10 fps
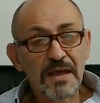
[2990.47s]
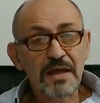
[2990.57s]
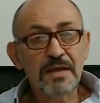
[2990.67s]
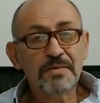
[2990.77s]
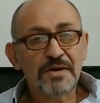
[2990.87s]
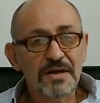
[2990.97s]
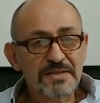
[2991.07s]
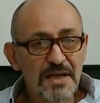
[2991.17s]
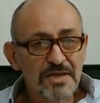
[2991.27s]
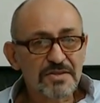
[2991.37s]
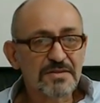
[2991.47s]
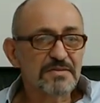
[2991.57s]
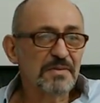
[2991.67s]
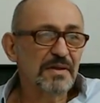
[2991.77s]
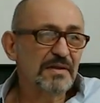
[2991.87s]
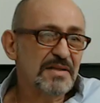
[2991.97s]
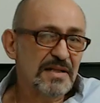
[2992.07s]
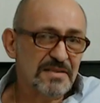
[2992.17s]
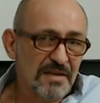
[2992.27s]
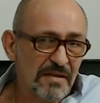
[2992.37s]
Immunizations, well,
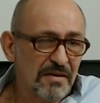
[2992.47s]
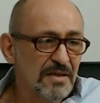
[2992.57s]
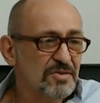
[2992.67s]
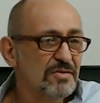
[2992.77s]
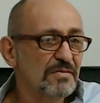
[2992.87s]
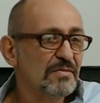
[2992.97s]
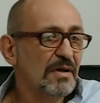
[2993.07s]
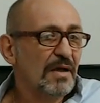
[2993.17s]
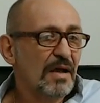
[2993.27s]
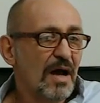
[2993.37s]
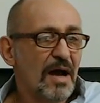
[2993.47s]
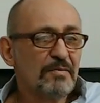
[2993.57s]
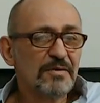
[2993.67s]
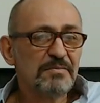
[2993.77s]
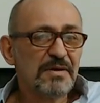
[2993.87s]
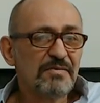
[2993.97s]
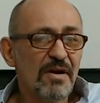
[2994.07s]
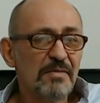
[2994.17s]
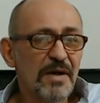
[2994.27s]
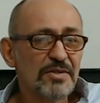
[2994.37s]
that's another issue. I wouldn't be
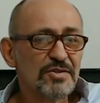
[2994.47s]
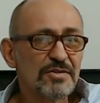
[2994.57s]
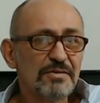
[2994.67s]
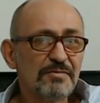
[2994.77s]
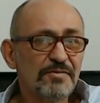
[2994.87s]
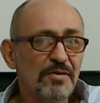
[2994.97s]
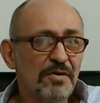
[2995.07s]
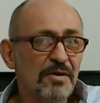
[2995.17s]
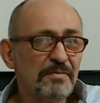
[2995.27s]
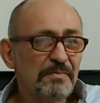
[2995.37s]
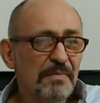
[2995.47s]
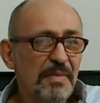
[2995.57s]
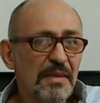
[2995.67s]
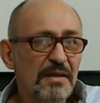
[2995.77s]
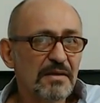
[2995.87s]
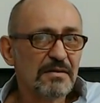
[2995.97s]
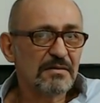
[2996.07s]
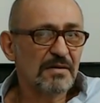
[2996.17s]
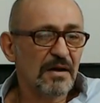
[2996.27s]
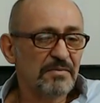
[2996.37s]
very much for
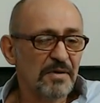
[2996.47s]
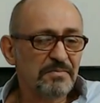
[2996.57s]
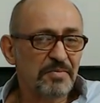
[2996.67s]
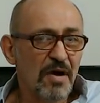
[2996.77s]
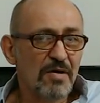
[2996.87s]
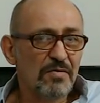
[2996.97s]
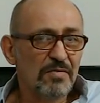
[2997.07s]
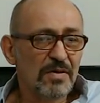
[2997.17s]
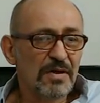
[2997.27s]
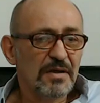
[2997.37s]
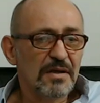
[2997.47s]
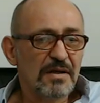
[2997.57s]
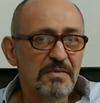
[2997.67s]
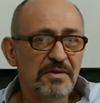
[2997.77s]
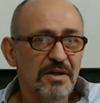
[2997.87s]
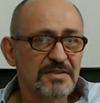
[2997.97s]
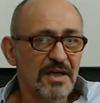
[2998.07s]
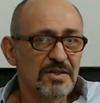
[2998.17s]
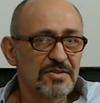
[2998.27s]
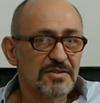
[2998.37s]
I'm not pro
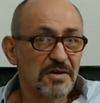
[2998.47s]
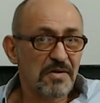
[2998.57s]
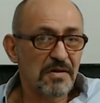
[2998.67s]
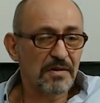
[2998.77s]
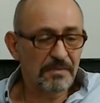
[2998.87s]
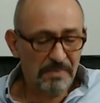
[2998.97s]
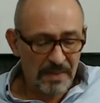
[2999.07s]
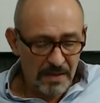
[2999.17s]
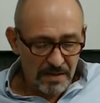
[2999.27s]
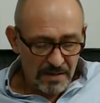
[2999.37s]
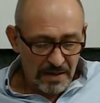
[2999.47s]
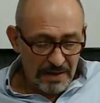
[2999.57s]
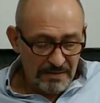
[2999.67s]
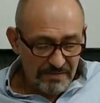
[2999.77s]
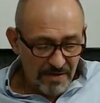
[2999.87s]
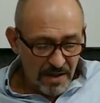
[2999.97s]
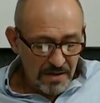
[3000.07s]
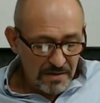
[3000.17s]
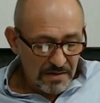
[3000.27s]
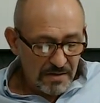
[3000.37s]
immunizations at all. However,
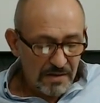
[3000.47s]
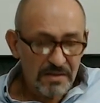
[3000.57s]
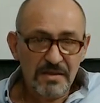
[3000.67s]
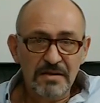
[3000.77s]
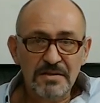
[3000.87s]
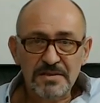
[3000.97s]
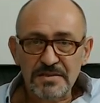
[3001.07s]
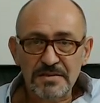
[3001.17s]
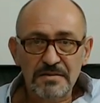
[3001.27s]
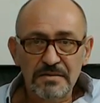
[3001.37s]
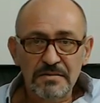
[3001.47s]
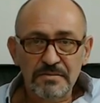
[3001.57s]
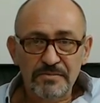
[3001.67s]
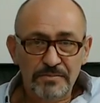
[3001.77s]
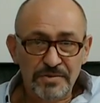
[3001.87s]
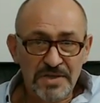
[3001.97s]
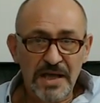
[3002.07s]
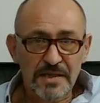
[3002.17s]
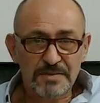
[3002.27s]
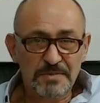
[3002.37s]
there's, from Buteyko's